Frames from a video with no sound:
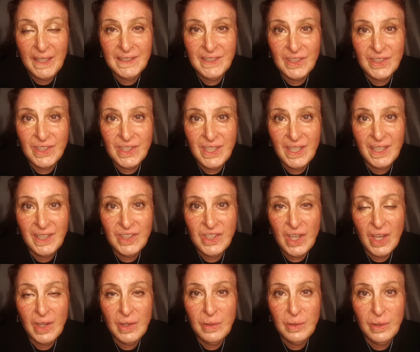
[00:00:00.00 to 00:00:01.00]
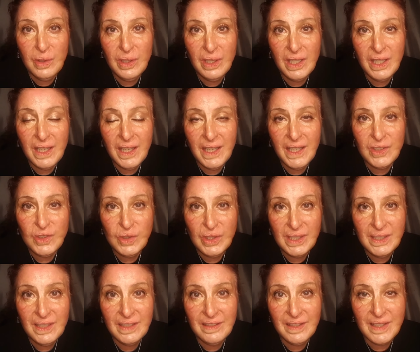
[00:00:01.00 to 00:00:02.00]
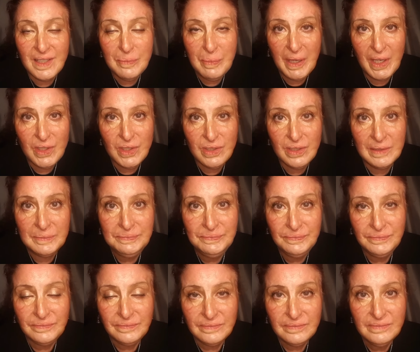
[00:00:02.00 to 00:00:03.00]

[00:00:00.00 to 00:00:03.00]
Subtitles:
I didn't change how I treated this person.